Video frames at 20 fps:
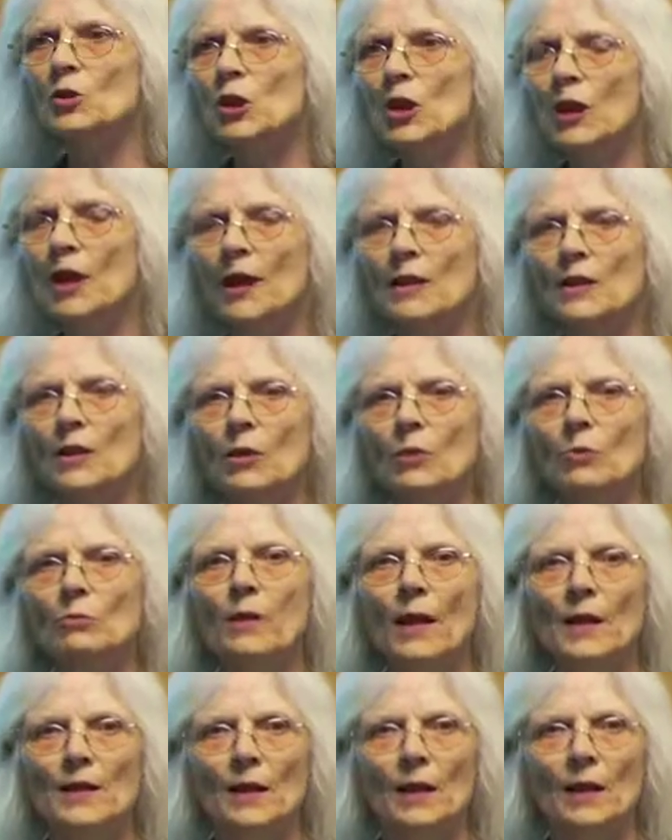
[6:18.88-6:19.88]
GAD
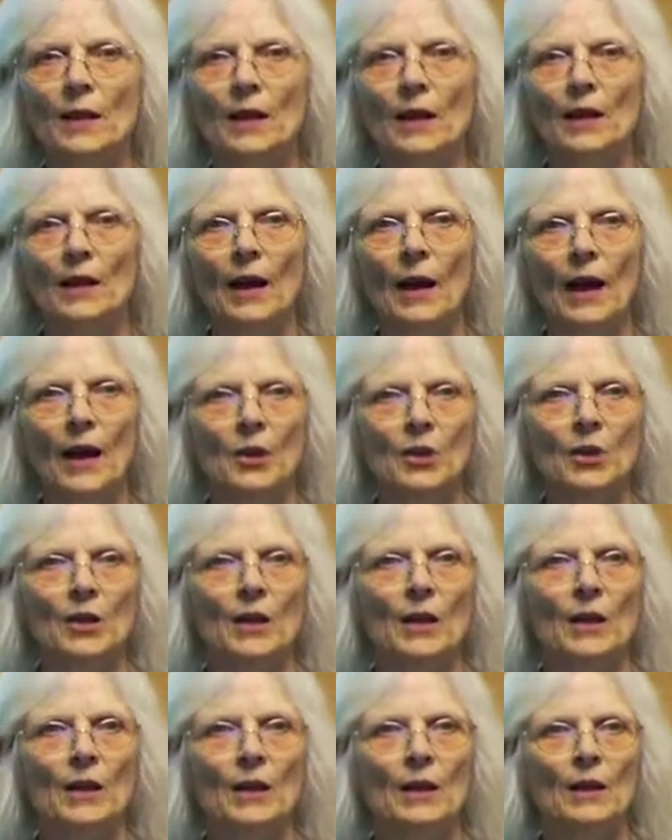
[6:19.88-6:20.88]
already,
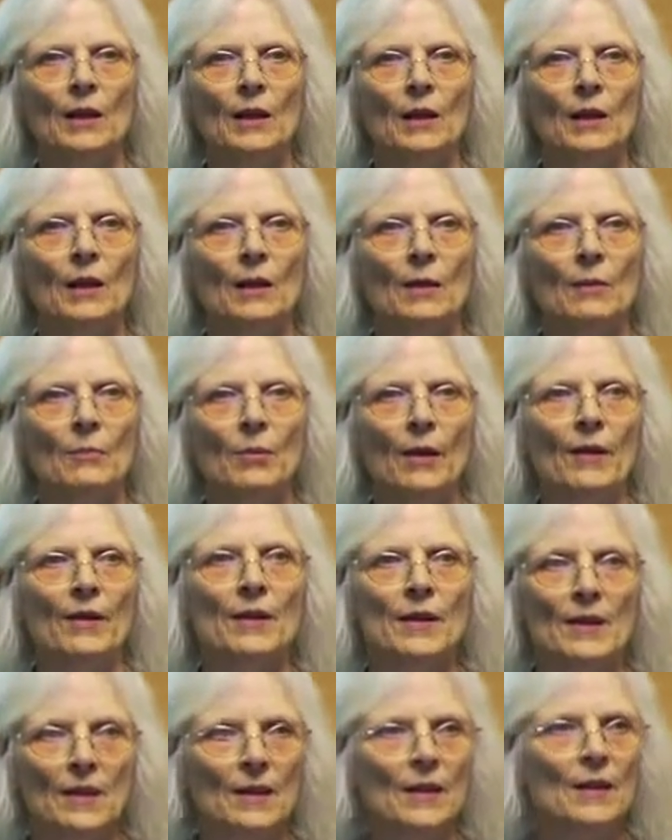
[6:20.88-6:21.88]
actually,
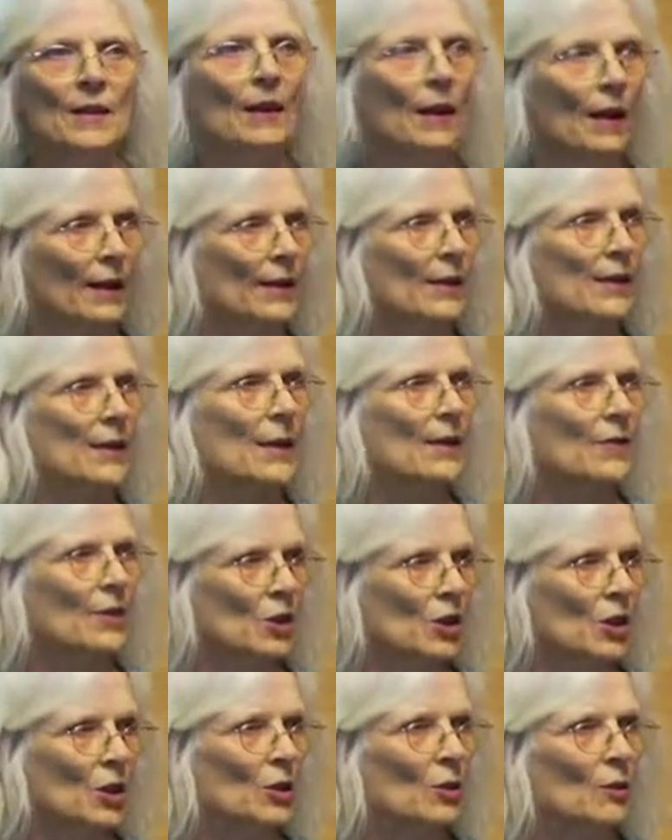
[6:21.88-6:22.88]
breathlessness is likely to give
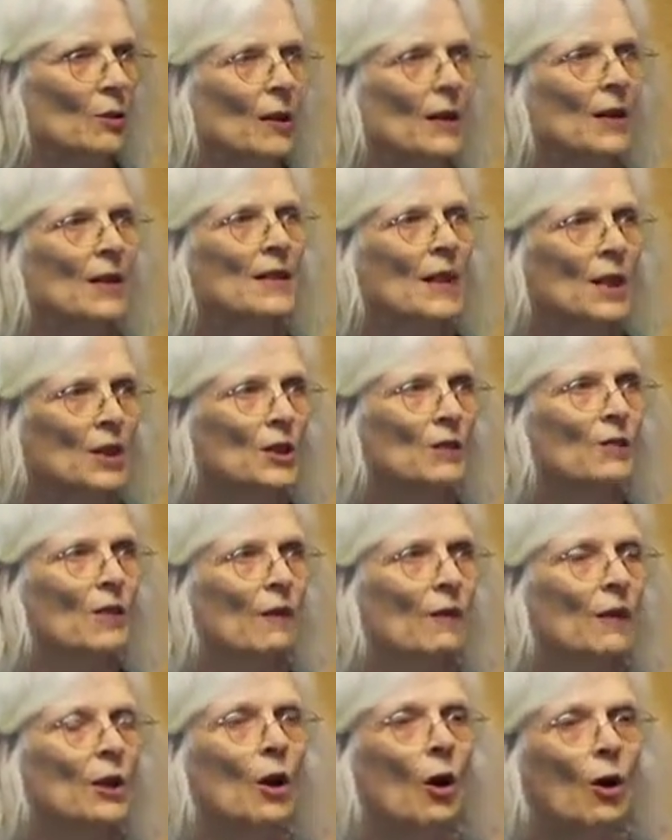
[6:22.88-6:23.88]
it to you. And it's actually
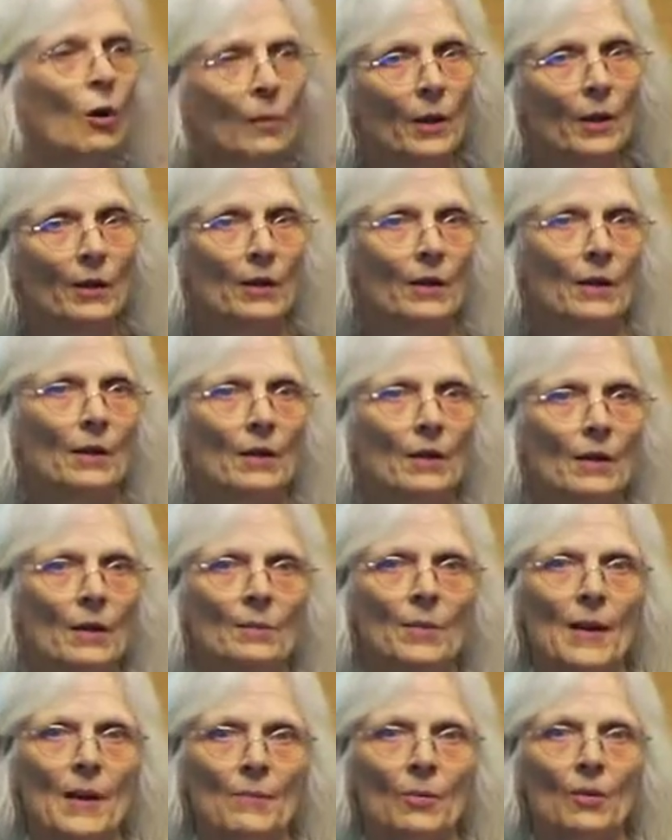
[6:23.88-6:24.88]
very common
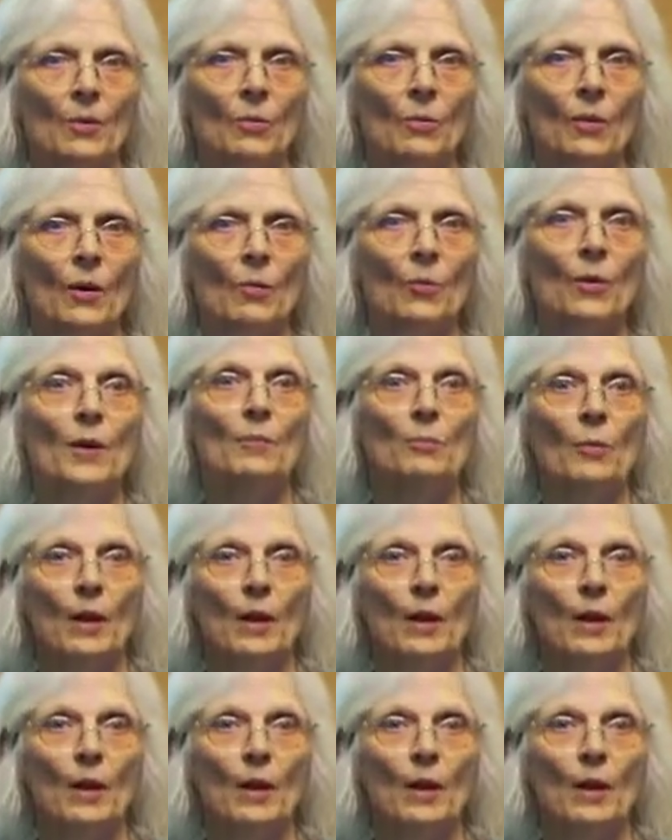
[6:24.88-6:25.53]
in people with